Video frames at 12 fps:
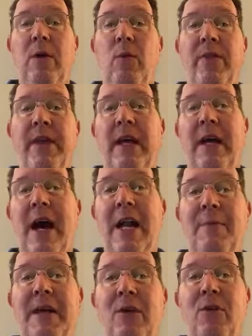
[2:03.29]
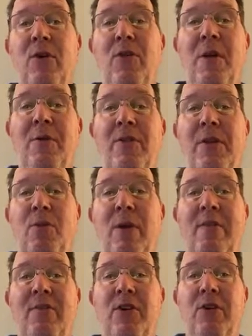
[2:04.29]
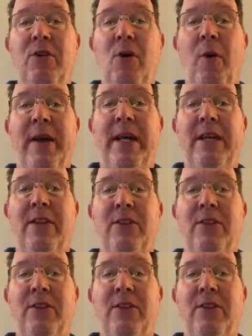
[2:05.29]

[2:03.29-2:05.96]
When the economy grew, the revenue going into